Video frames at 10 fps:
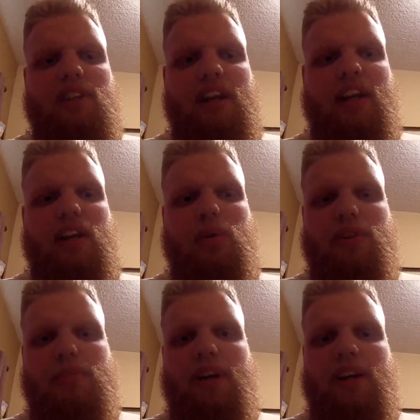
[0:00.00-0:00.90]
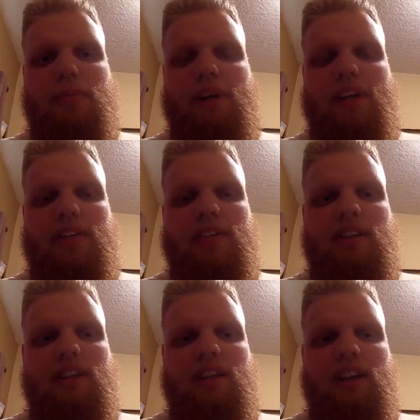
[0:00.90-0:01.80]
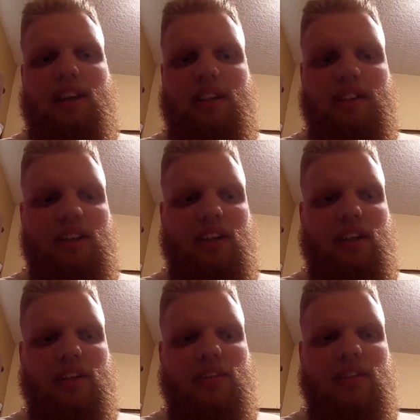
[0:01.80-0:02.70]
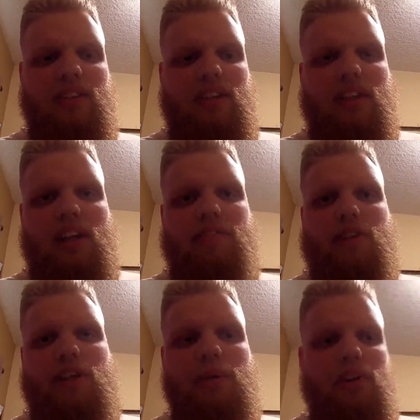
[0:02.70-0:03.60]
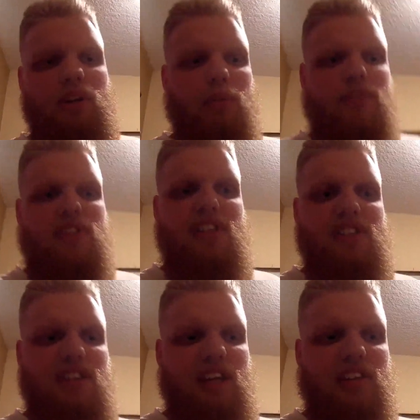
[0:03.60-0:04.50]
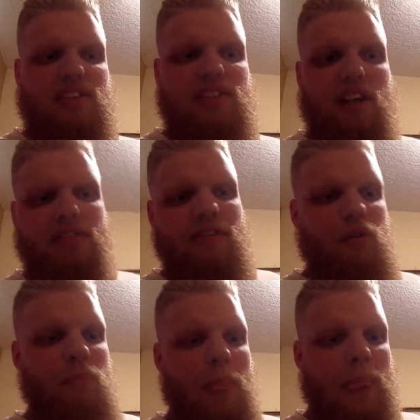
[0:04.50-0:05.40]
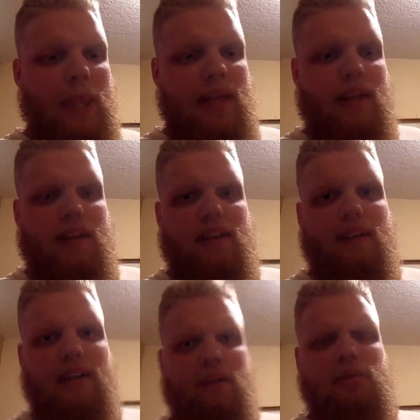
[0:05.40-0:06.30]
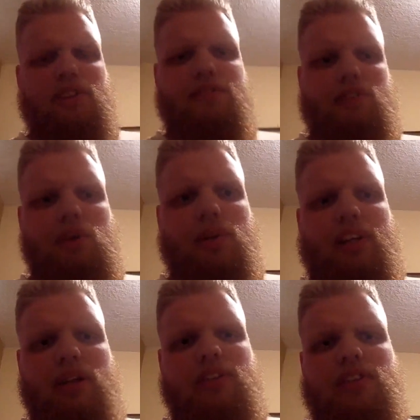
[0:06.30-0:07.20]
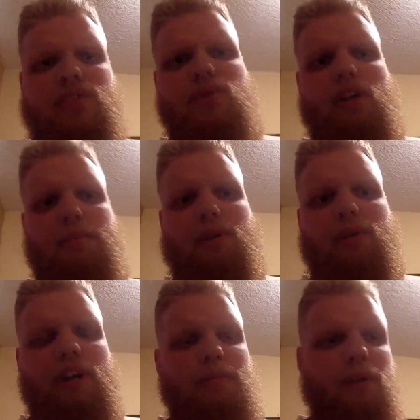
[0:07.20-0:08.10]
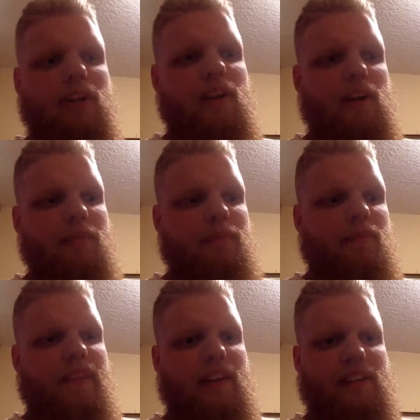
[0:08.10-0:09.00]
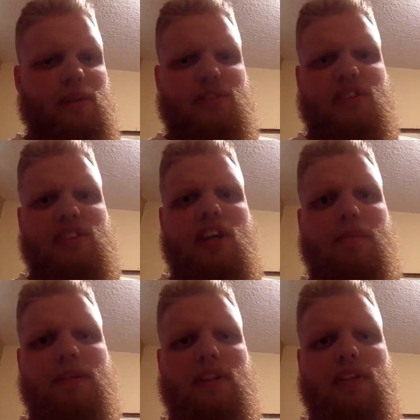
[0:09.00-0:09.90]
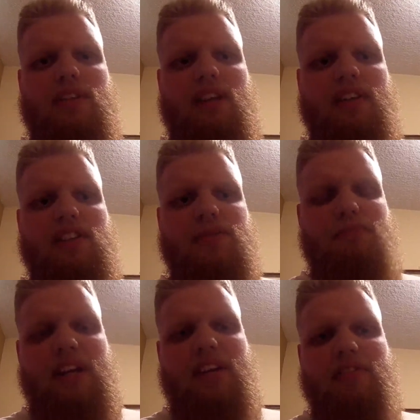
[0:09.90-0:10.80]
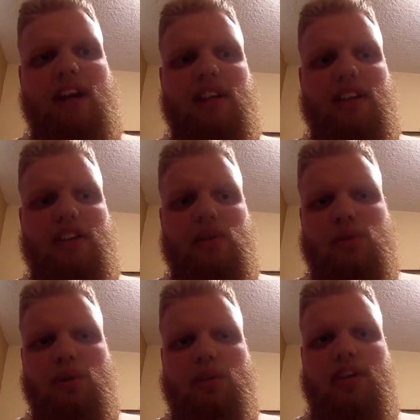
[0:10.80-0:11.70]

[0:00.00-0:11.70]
hanging out with a buddy of mine, and after he went home to see his kid and stuff, I was going down the strip in Cranbrook here, and there was this hippie in this minivan, like those old